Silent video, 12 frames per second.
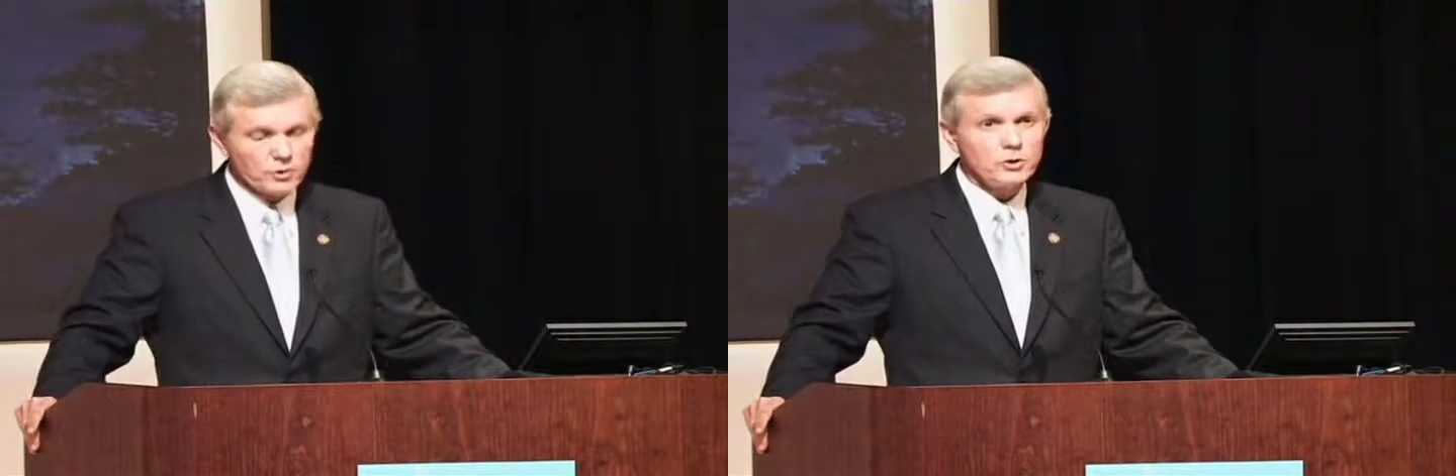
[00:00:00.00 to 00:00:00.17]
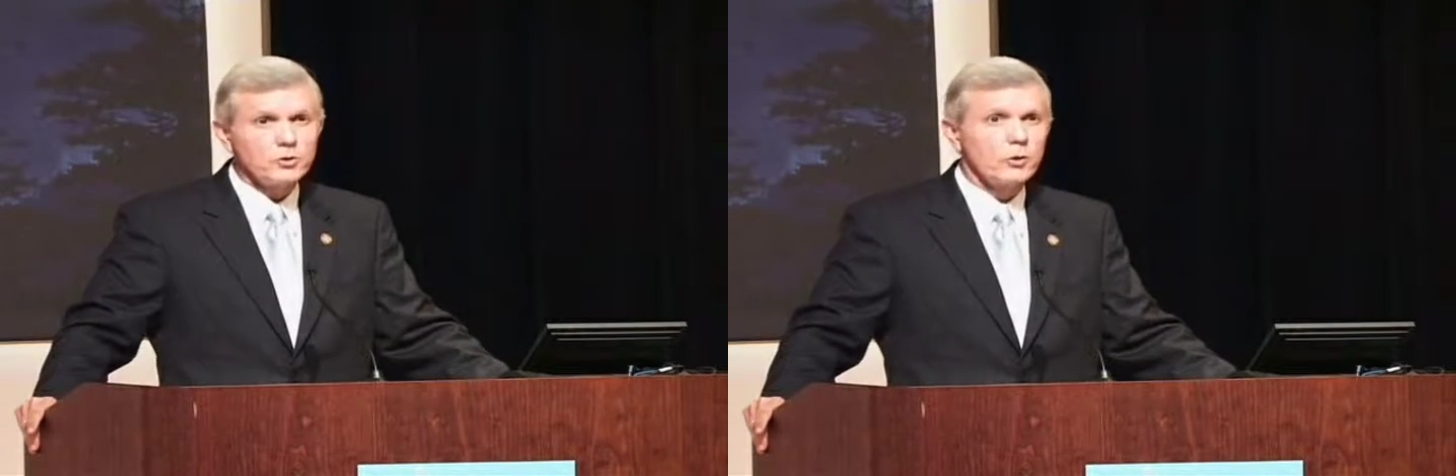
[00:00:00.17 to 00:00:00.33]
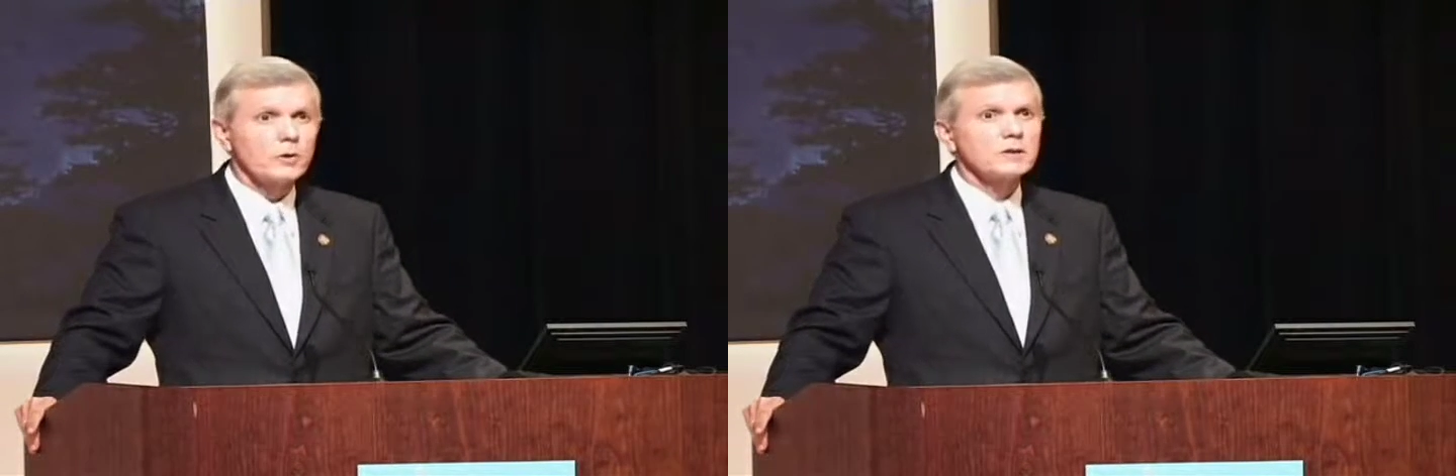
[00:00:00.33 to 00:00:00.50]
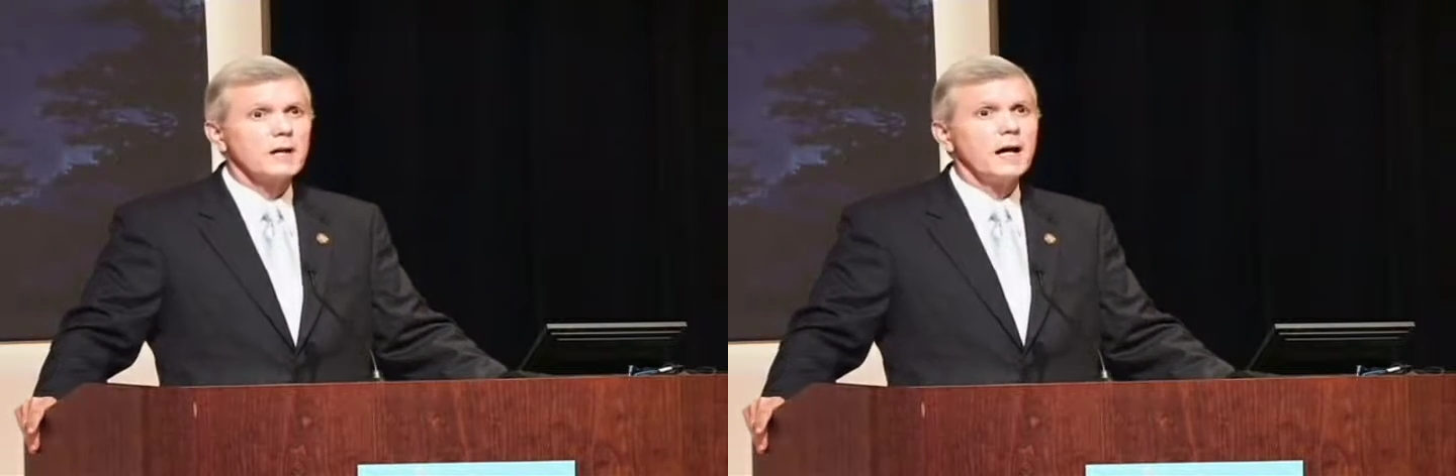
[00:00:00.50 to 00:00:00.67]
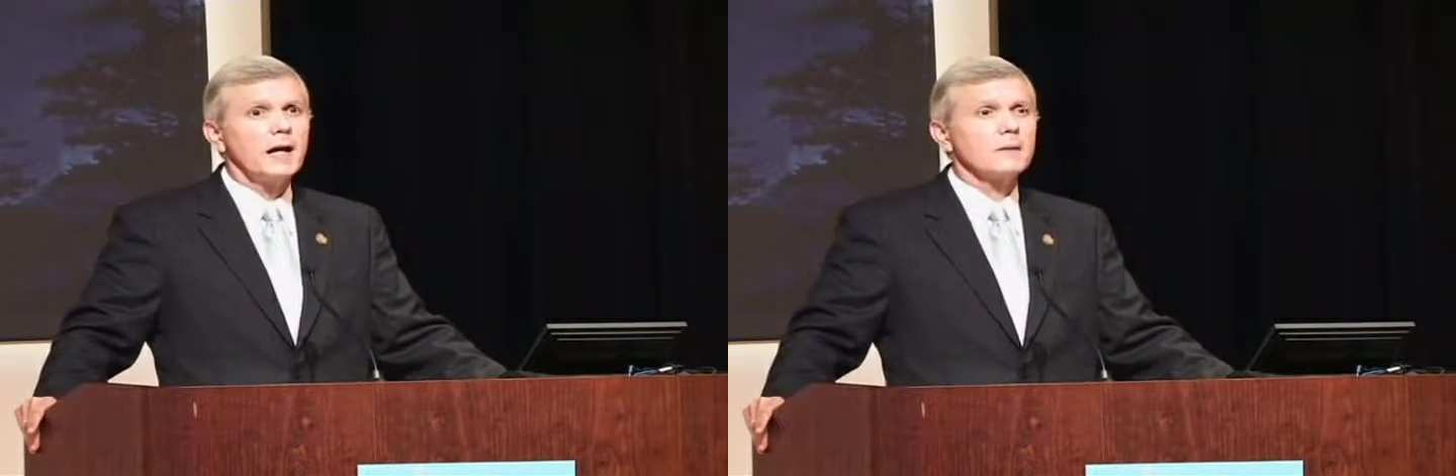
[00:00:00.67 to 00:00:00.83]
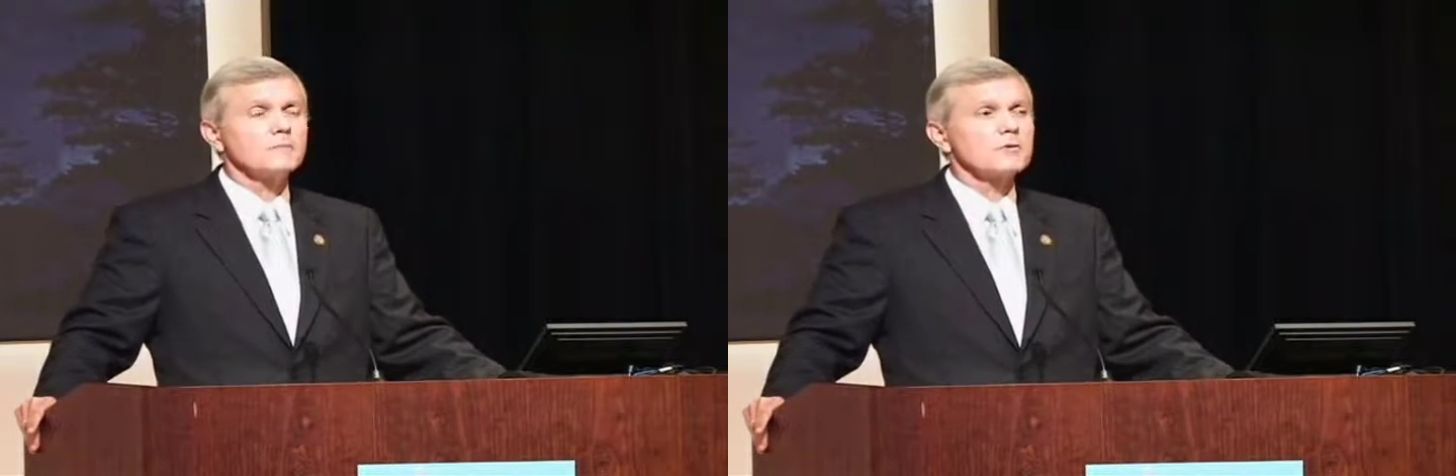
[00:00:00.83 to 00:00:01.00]
The New York
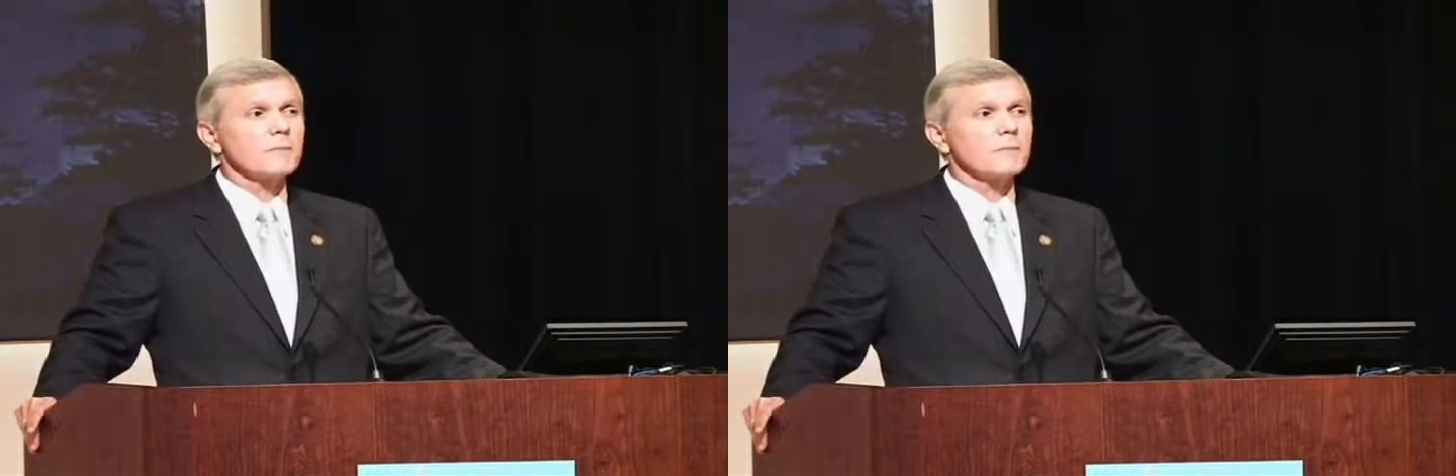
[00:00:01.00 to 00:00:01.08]
Times,